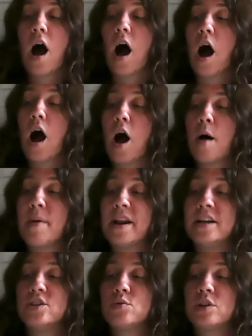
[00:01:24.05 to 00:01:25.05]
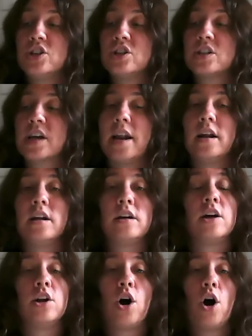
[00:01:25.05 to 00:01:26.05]
And it's really just kind of
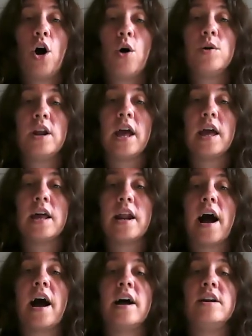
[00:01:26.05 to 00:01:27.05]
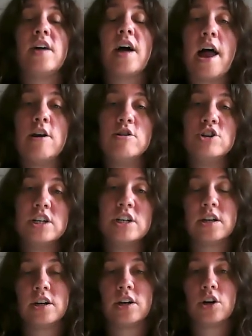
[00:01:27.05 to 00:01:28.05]
going to hone in on the energies
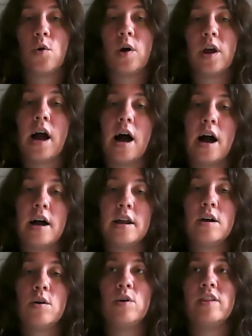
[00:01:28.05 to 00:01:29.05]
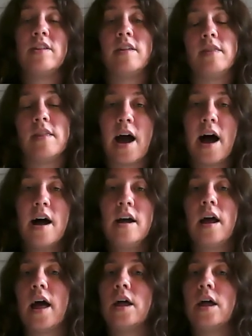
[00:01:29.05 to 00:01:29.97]
that are going on within that